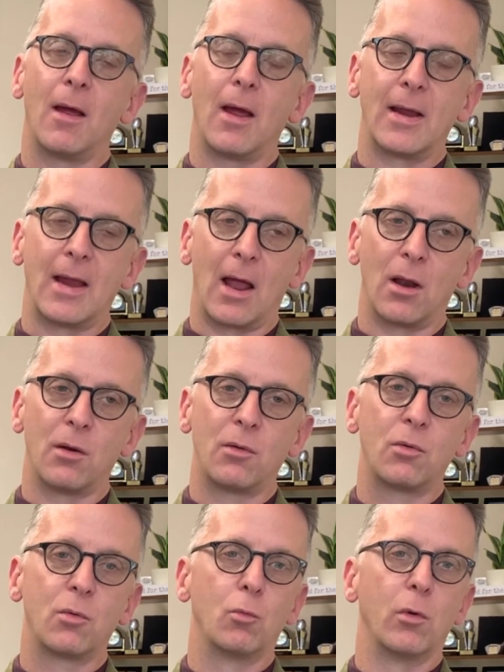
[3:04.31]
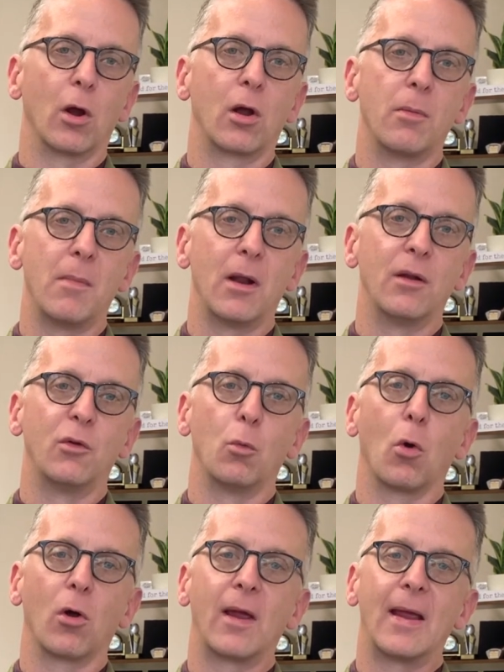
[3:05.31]
Again, we are committed to
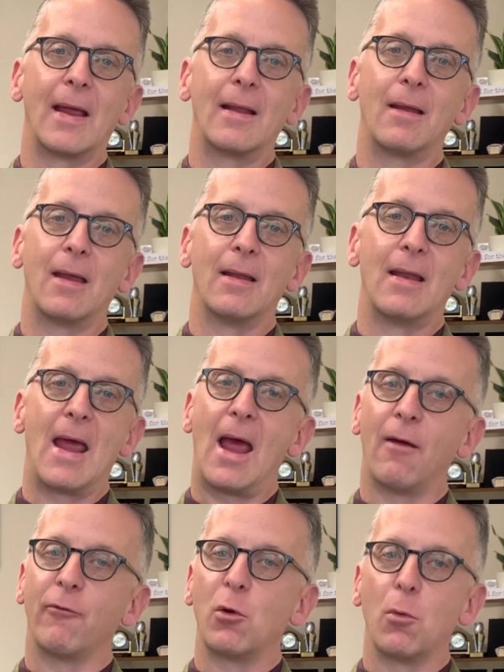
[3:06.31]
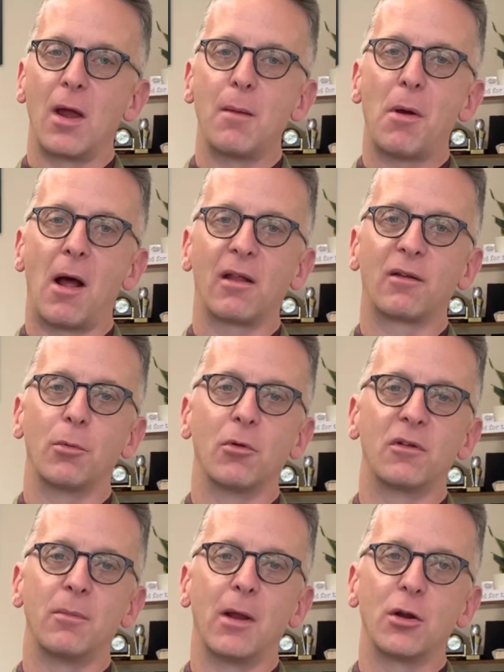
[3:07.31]
working in every way possible
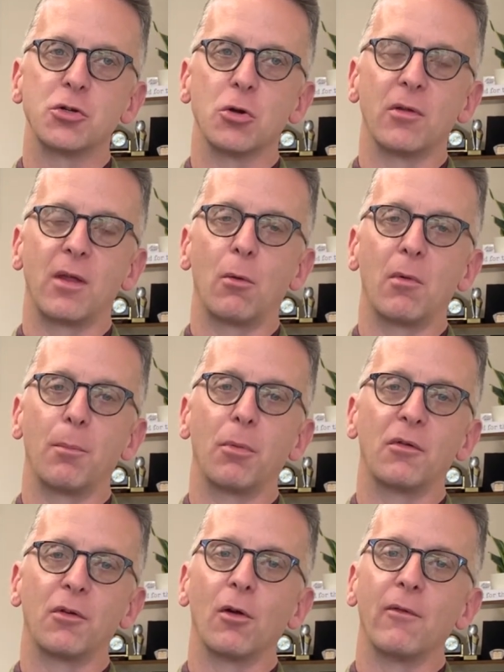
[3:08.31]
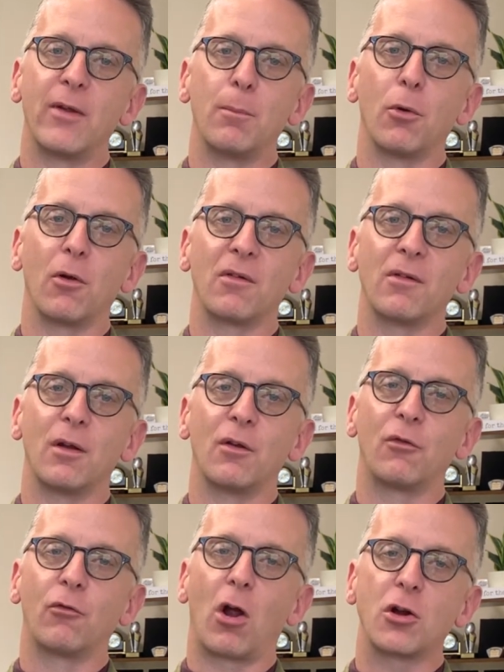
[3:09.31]
to make sure that we preserve in-person
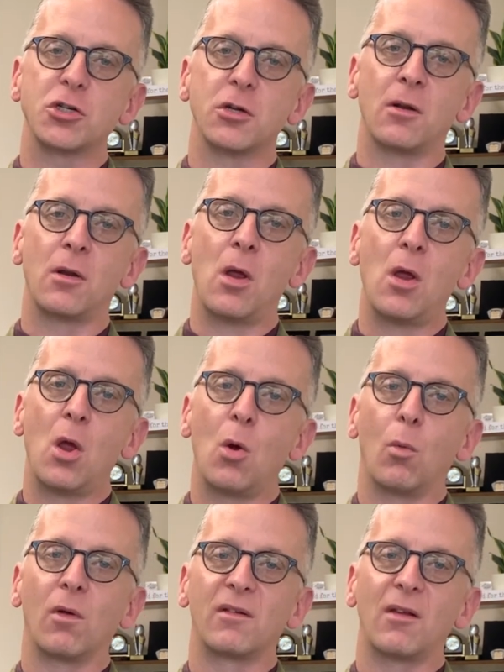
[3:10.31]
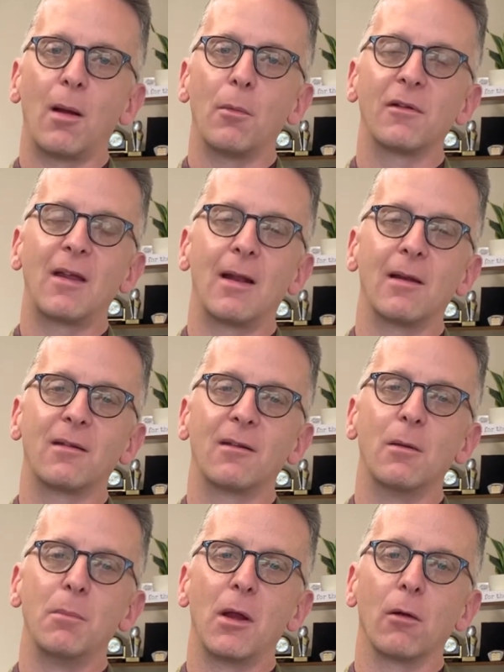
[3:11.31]
instruction while
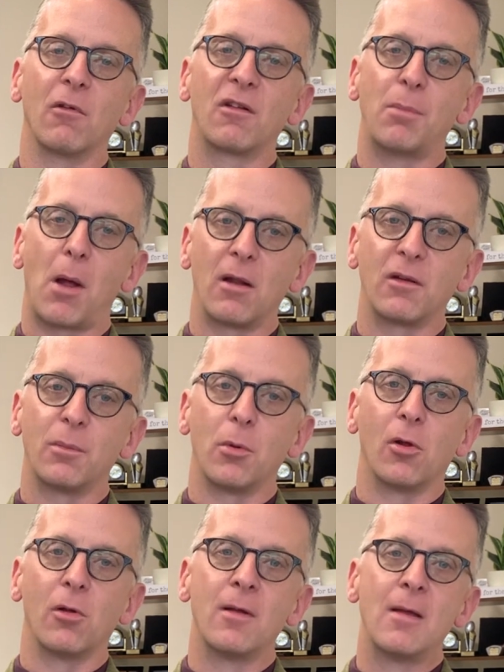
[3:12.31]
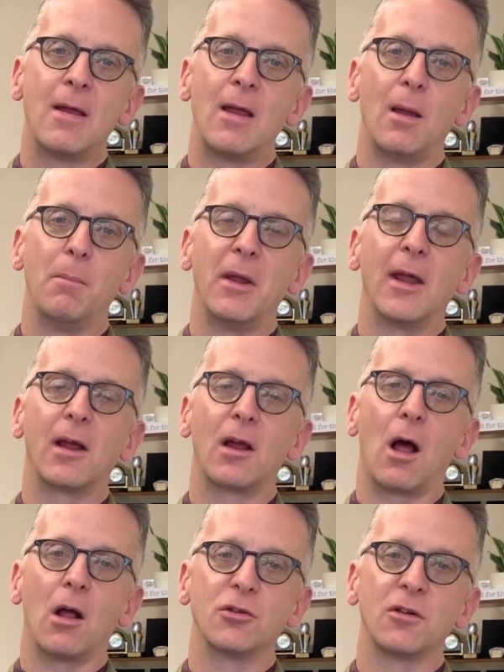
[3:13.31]
simultaneously being responsible and being
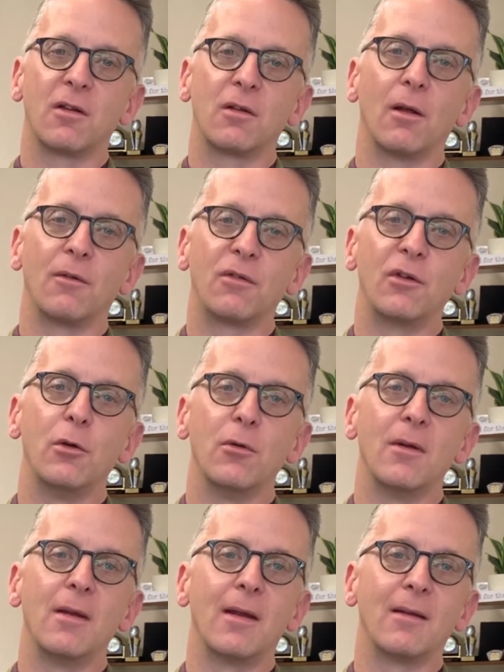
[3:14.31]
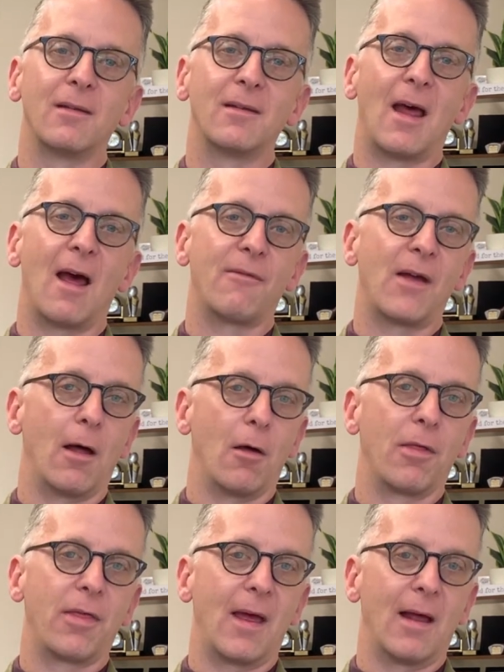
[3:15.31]
conscious of student and staff
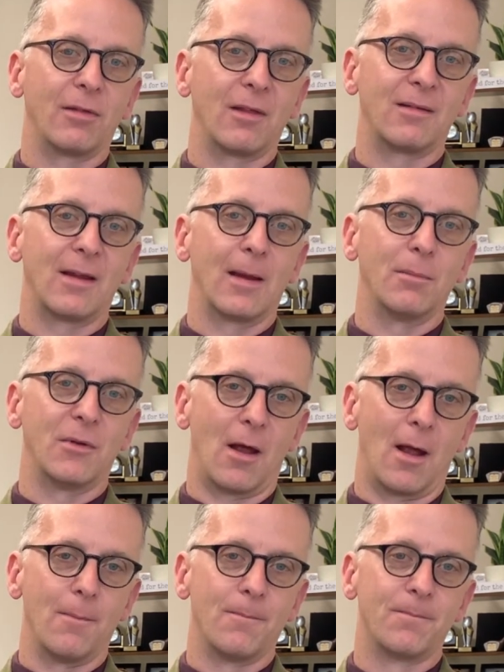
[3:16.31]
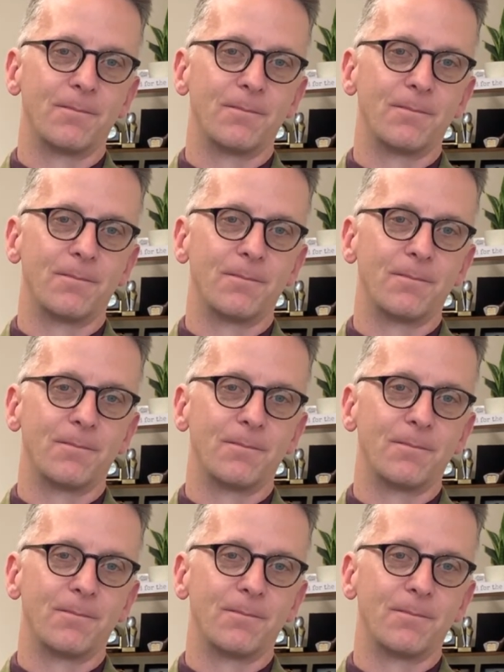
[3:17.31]
health at the same time.